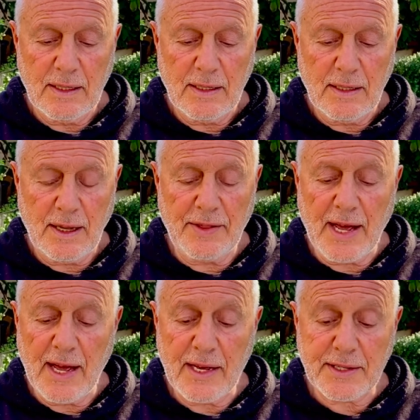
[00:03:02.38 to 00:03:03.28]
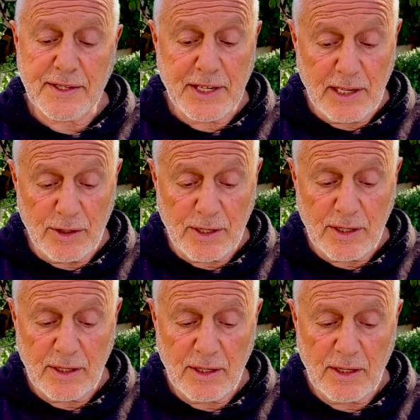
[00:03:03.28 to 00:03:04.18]
And the house did look
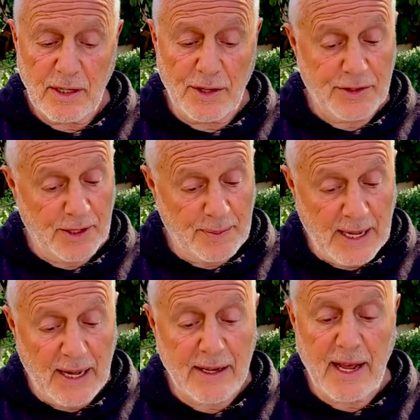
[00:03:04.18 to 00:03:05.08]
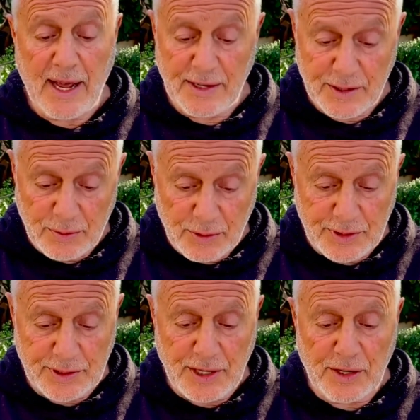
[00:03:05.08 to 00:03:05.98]
onto the park and towards the
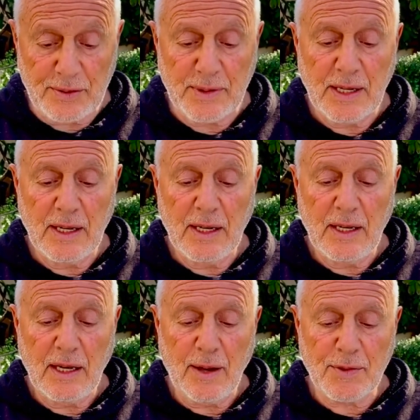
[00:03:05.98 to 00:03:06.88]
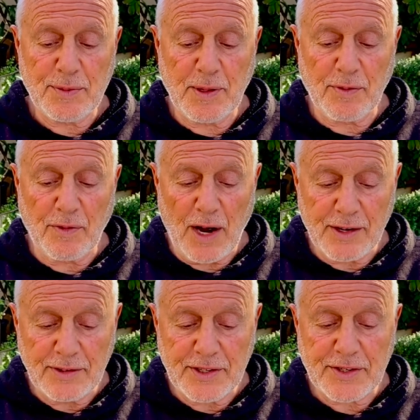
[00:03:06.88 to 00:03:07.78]
dome, and was built right
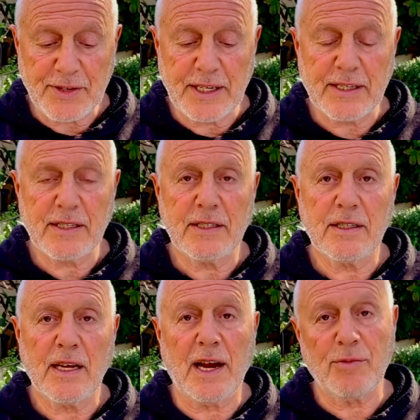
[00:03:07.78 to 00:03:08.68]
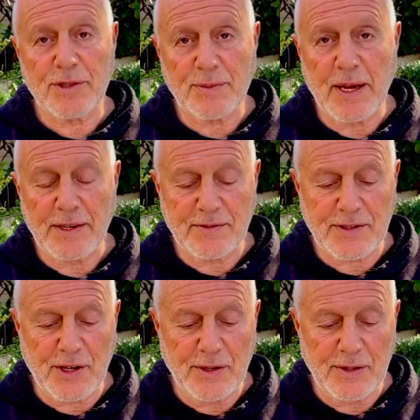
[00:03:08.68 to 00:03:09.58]
on the street and was made of
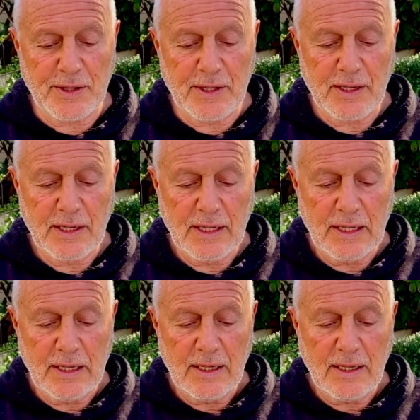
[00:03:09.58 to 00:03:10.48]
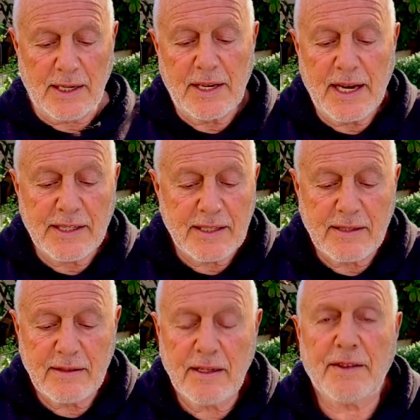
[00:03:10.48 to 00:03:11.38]
stone. It needed
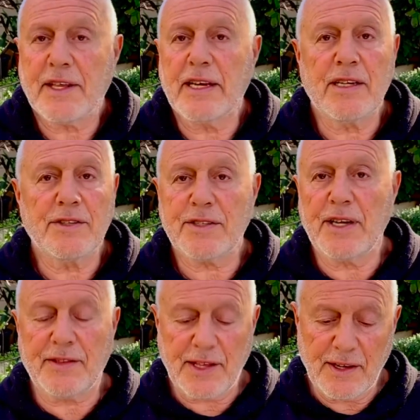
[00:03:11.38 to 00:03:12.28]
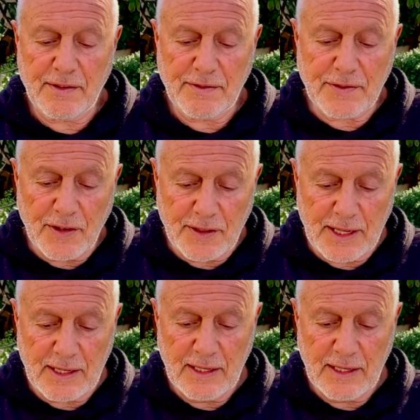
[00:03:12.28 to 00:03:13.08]
nothing else, nothing further.